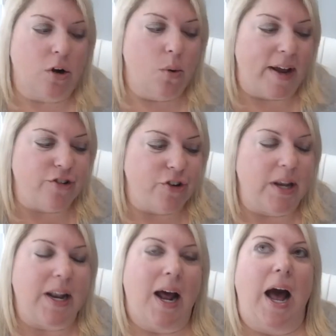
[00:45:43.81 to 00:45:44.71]

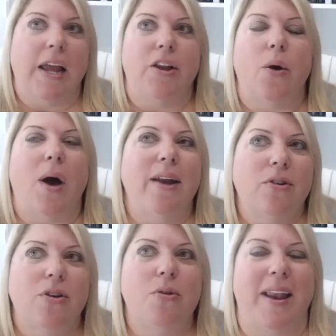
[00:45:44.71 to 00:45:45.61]
question. I
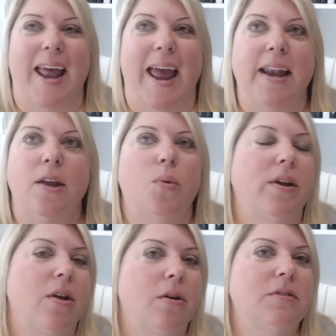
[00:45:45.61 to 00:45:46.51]
don't know that
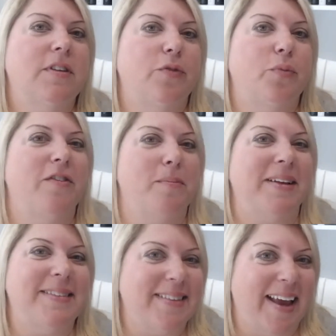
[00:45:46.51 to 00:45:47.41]
anyone knows if we've
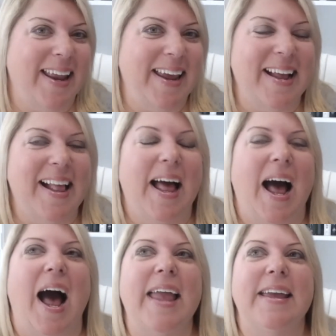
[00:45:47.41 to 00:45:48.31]
missed any.
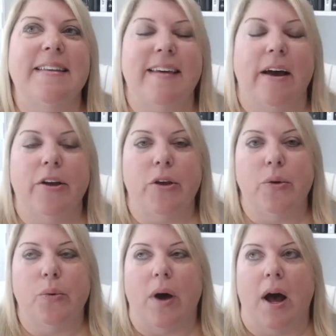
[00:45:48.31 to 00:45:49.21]
I can tell
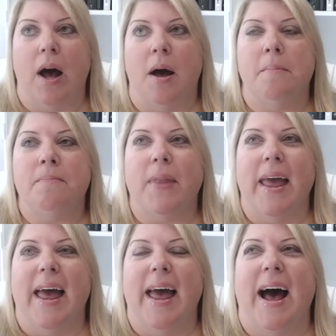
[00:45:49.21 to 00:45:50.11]
you
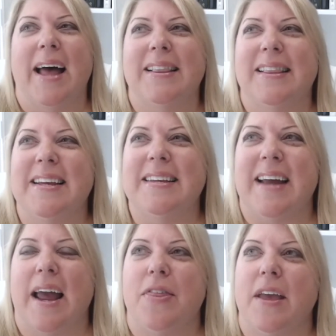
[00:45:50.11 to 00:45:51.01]
at
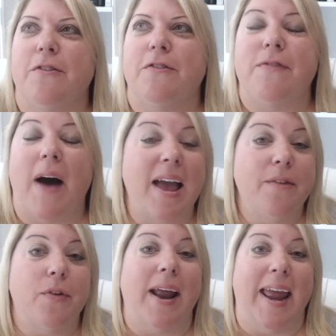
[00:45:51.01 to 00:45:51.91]
least I think
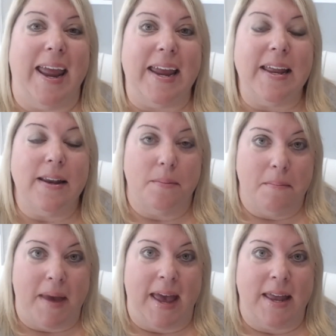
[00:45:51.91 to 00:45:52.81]
5 or 8
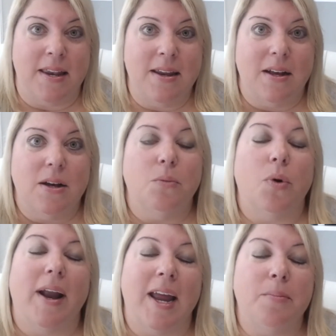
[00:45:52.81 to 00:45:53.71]
men
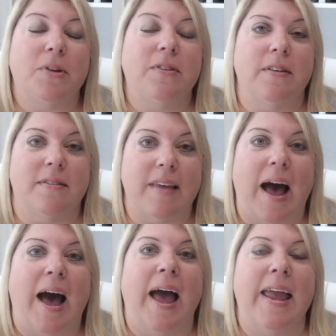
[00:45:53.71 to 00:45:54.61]
were able to
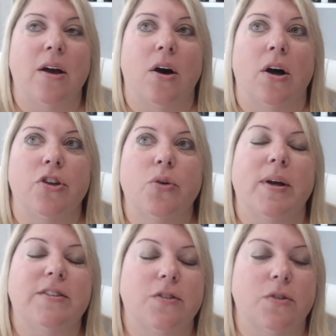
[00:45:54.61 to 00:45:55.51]
die on
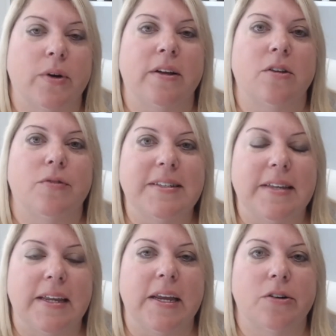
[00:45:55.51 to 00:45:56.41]
US soil in
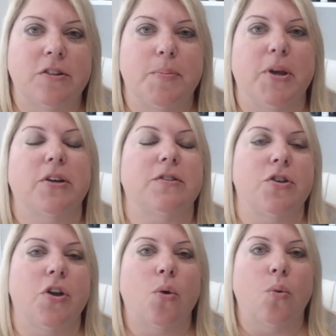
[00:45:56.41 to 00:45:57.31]
recent years because
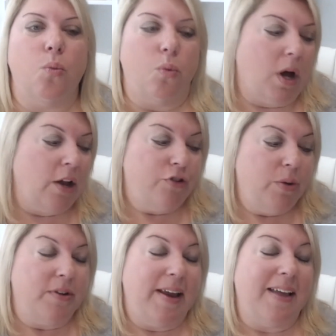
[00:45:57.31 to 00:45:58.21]
no country
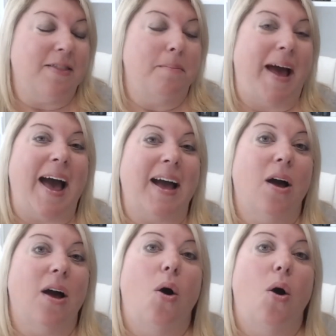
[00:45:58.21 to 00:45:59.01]
would take them back.